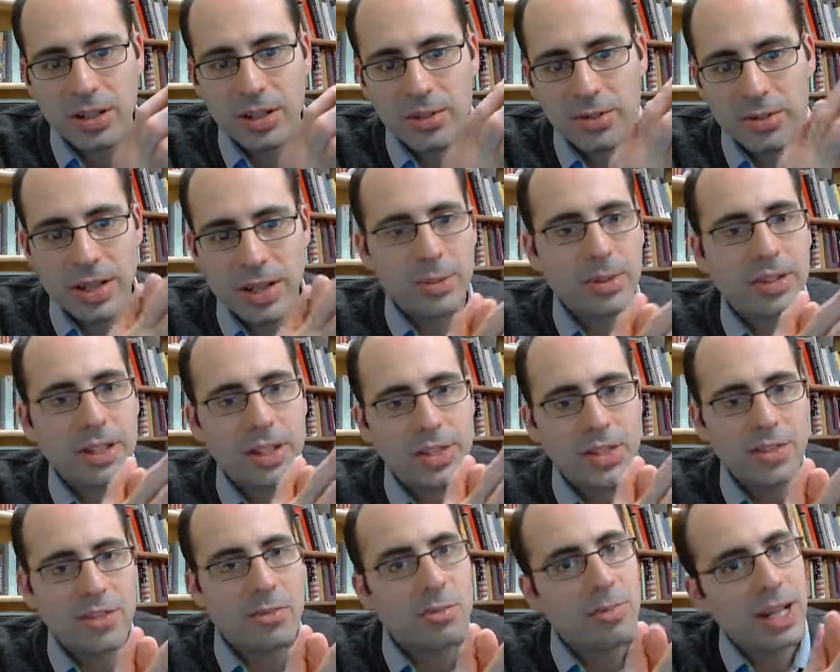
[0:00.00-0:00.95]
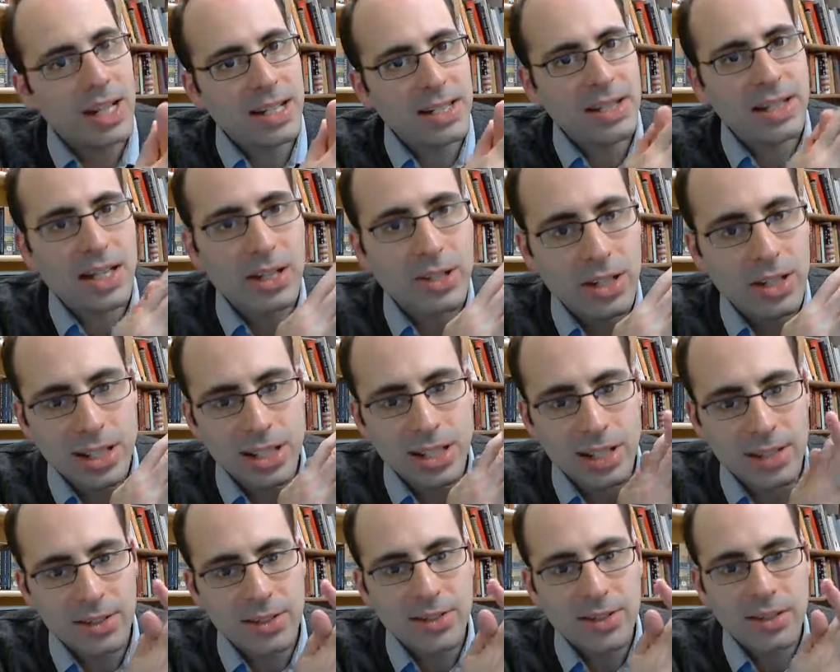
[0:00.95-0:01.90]
confabulation of many scary
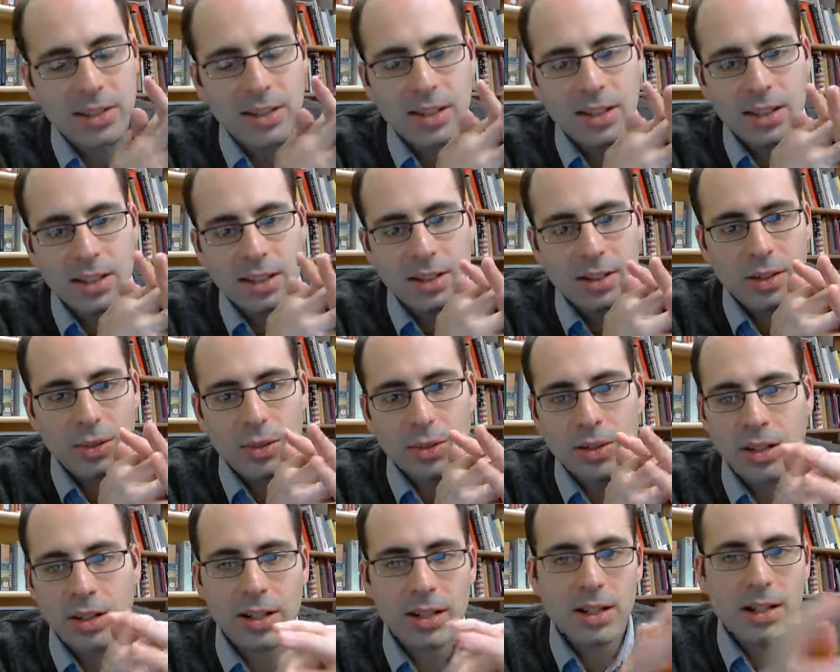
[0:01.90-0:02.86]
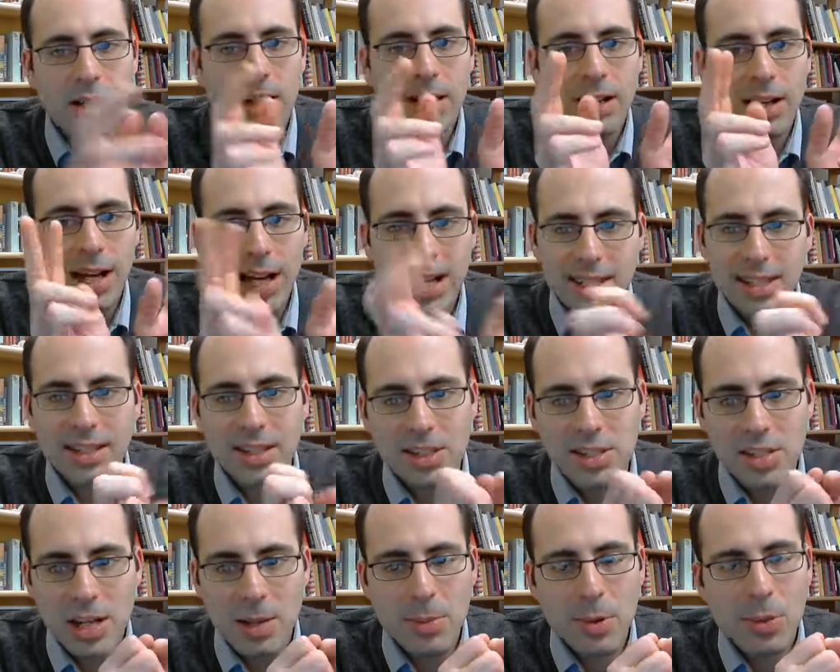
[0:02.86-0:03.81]
things, or I think the
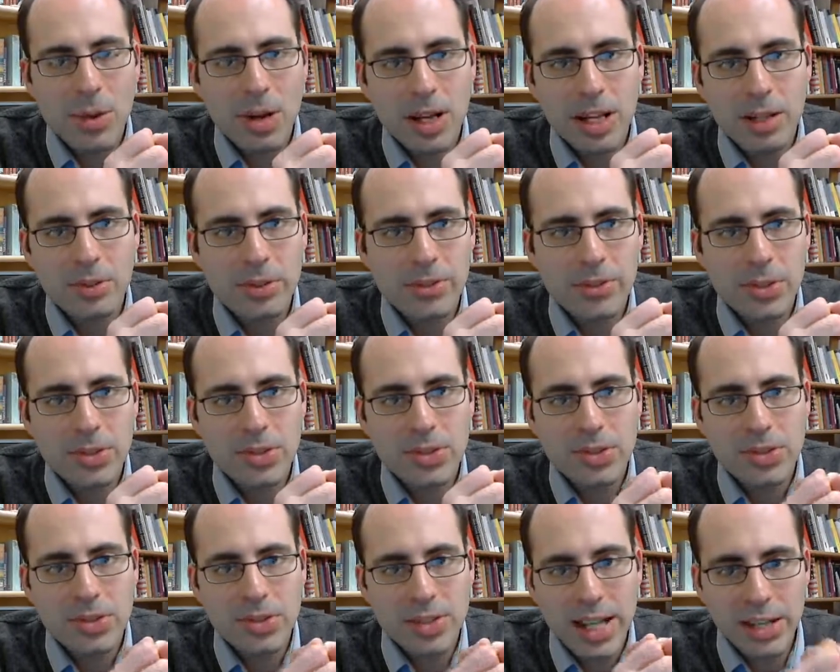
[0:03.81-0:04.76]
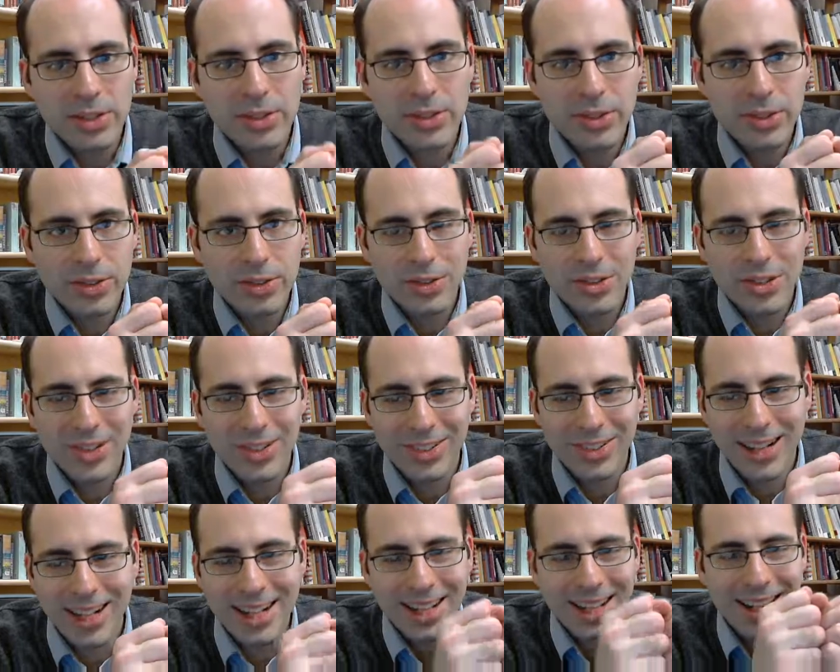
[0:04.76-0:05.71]
Jabberwocky refers to snails,
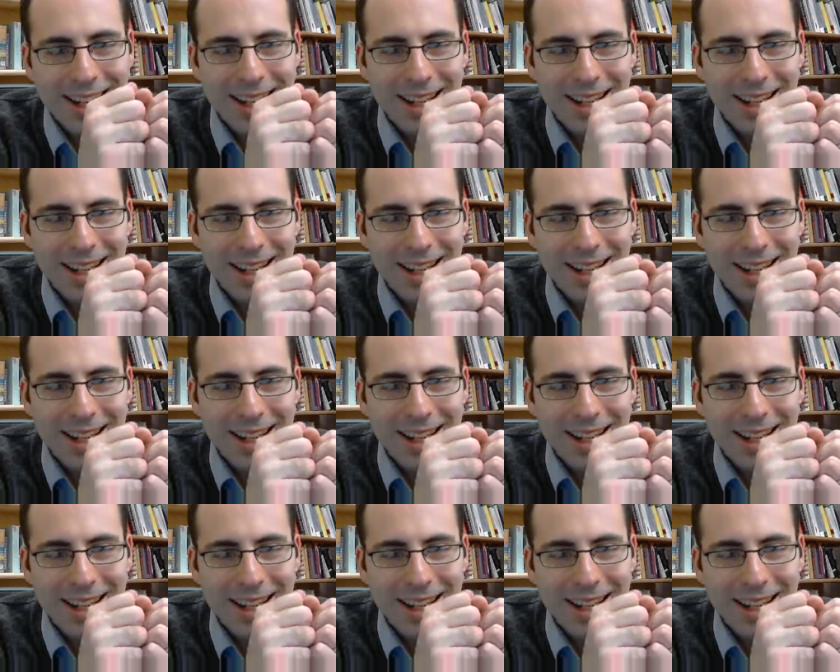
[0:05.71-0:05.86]
right?